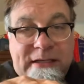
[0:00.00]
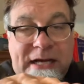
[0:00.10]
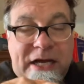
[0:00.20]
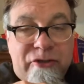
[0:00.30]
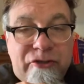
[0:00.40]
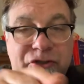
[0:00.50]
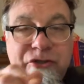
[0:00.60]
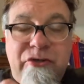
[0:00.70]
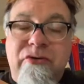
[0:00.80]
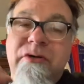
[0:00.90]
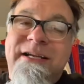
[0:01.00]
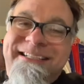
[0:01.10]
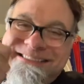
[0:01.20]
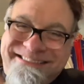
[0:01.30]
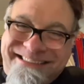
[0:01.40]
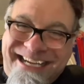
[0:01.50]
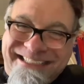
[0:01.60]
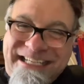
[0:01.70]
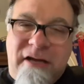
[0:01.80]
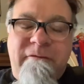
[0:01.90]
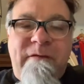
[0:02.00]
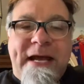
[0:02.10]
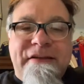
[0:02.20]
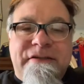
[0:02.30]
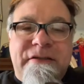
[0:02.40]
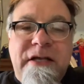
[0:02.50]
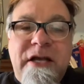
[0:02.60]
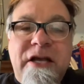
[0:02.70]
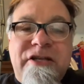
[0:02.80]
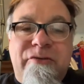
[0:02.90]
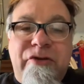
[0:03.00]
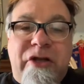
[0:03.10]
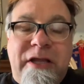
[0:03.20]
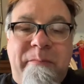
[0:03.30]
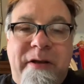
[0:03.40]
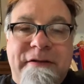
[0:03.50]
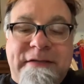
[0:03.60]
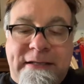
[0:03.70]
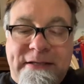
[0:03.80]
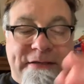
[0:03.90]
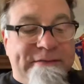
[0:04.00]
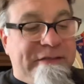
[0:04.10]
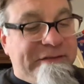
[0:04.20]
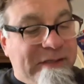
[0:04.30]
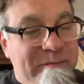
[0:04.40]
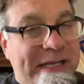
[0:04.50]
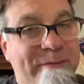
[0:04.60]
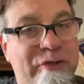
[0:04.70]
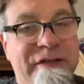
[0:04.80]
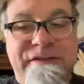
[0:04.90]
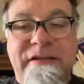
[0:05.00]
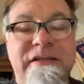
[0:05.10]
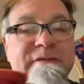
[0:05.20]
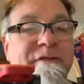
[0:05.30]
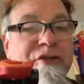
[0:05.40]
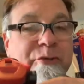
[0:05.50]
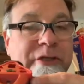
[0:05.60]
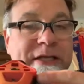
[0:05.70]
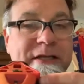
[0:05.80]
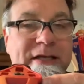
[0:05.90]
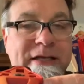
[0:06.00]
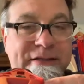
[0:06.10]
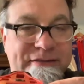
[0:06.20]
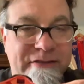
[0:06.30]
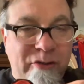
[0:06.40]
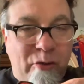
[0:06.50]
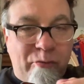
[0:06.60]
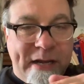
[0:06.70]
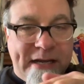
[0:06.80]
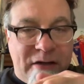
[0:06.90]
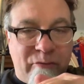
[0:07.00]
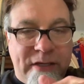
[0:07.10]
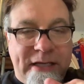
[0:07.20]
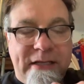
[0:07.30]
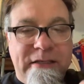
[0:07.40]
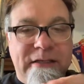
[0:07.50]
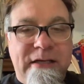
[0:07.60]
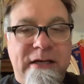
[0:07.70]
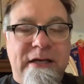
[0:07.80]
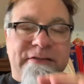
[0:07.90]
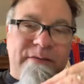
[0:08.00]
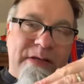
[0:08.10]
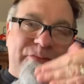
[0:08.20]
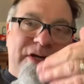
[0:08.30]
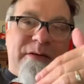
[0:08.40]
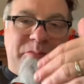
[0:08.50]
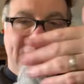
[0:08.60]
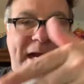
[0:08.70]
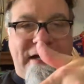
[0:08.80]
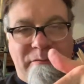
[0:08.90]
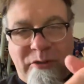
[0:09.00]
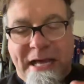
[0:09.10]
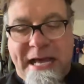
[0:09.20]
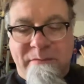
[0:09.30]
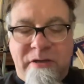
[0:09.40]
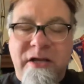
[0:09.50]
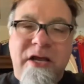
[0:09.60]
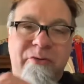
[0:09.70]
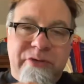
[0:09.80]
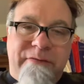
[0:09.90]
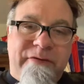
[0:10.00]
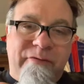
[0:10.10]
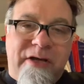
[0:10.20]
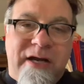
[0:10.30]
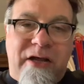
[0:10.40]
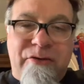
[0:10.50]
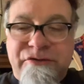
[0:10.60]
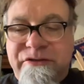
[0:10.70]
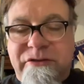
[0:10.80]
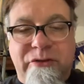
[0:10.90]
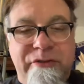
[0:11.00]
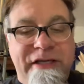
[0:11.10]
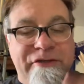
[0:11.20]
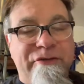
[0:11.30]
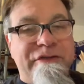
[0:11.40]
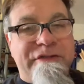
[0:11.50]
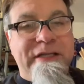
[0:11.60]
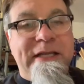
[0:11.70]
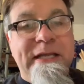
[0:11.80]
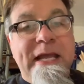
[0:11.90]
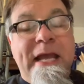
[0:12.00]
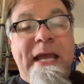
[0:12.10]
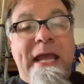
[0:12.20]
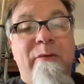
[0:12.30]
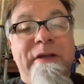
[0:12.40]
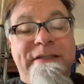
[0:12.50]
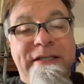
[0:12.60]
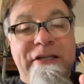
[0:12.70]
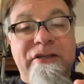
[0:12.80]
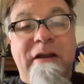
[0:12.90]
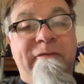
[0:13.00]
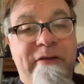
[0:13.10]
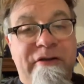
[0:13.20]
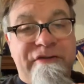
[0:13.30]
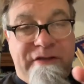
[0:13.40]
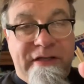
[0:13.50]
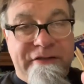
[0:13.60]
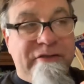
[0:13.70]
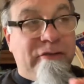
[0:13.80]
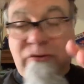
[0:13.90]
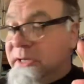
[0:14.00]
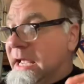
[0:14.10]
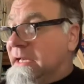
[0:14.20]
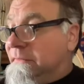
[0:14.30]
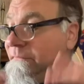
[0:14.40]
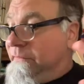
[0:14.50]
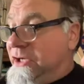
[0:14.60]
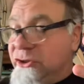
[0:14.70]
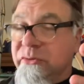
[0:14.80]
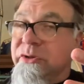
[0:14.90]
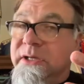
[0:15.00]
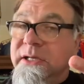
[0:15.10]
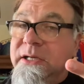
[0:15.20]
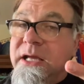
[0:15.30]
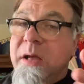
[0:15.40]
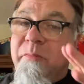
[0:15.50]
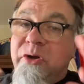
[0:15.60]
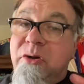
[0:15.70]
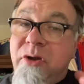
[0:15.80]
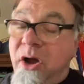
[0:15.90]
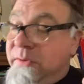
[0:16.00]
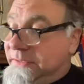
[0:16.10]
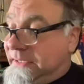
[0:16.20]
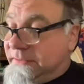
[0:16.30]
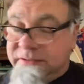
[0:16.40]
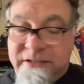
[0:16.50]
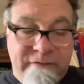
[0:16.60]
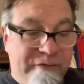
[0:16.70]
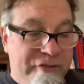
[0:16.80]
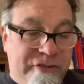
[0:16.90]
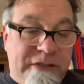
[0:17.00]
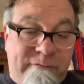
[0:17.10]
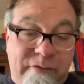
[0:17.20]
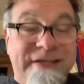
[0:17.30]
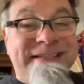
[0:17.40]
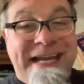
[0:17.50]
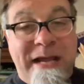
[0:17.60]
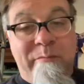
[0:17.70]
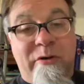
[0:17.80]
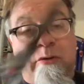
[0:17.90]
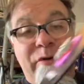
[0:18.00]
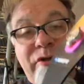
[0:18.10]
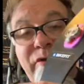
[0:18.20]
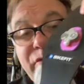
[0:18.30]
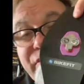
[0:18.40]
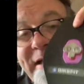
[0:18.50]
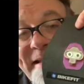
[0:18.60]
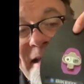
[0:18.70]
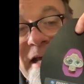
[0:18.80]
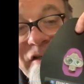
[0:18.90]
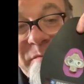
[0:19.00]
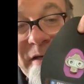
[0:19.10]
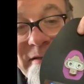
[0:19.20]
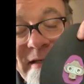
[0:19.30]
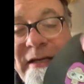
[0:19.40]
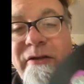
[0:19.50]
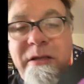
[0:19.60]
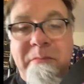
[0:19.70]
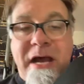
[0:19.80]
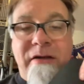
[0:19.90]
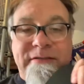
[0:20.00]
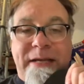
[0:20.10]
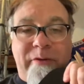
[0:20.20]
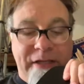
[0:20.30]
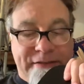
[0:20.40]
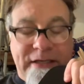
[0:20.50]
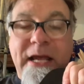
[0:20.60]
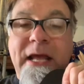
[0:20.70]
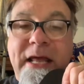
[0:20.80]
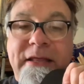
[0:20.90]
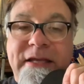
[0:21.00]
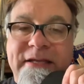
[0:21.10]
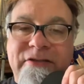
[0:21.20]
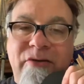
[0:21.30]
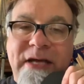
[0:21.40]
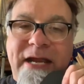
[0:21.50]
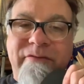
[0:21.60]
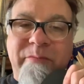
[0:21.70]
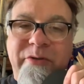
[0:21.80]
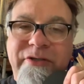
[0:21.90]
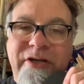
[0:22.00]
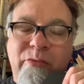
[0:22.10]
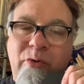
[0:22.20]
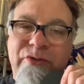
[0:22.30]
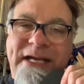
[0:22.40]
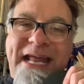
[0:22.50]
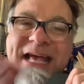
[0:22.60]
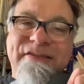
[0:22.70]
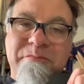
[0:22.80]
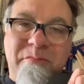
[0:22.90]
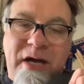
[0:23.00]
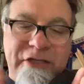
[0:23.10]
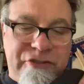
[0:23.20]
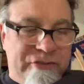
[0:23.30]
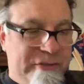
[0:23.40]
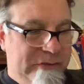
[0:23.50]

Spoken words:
on your shoe, tightened down and fastened, so when you clip in, it's like this. Now, sometimes you can see this visually. This is a little red on red. Sometimes you get a black on a black, but when you have different colors, it's a little easier to see. And we teach our fitters this, to look at it visually, but you don't always get to see it visually. For example, when you use like the SPD or the mountain type cleats, these don't have the ability to rotate as much.